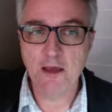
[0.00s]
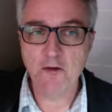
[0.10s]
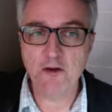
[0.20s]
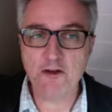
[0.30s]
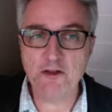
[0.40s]

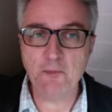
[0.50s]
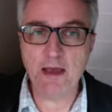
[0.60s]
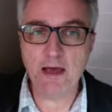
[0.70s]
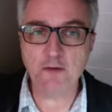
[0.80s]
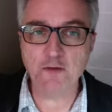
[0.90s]
that is
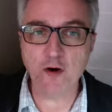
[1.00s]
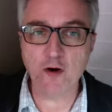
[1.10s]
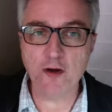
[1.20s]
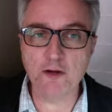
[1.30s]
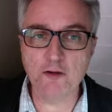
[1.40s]
about
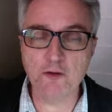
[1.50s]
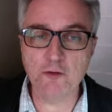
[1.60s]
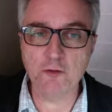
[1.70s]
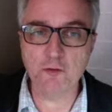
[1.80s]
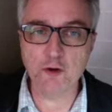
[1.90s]
trying
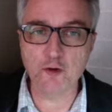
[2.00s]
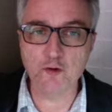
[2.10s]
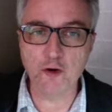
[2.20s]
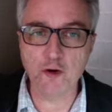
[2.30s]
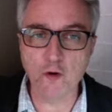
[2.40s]
to
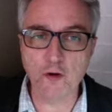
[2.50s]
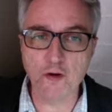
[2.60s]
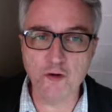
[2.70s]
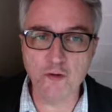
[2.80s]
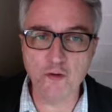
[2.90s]
control
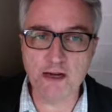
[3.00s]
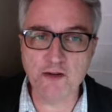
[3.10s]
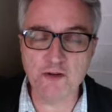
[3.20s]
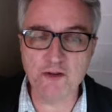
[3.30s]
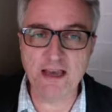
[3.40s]
and direct
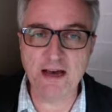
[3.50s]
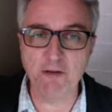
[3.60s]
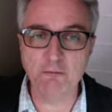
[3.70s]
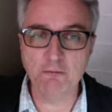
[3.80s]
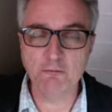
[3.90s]
and
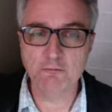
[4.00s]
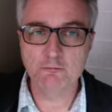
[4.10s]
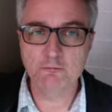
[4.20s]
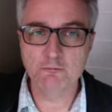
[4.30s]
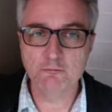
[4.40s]
govern
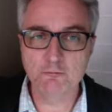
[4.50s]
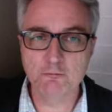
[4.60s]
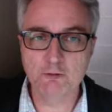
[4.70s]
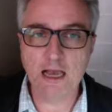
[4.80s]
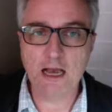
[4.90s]

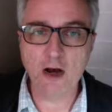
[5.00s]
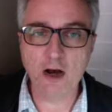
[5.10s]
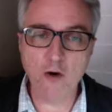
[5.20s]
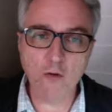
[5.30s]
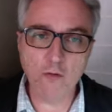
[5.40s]

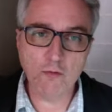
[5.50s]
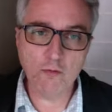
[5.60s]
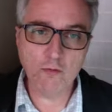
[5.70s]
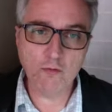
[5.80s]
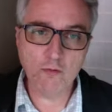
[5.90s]
how
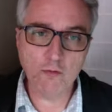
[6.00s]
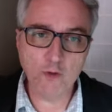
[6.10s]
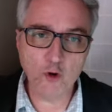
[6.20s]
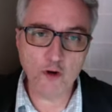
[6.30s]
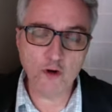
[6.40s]

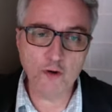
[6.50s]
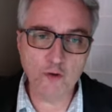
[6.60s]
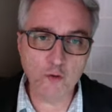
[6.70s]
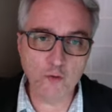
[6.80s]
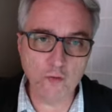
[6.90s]
you can
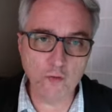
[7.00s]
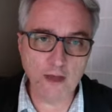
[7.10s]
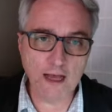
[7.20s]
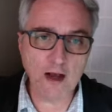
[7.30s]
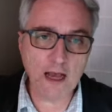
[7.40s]
do,
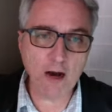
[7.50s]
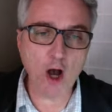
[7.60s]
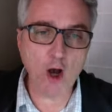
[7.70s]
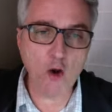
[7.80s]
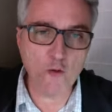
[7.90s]
how
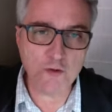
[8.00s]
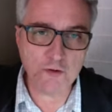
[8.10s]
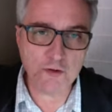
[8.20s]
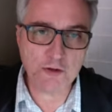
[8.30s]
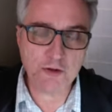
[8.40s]

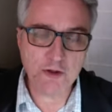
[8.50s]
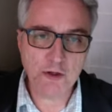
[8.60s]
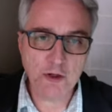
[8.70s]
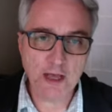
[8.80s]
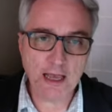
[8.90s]
owners
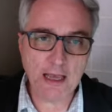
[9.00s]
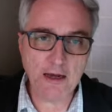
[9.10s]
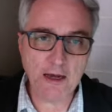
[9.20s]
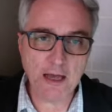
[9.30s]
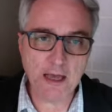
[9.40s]
and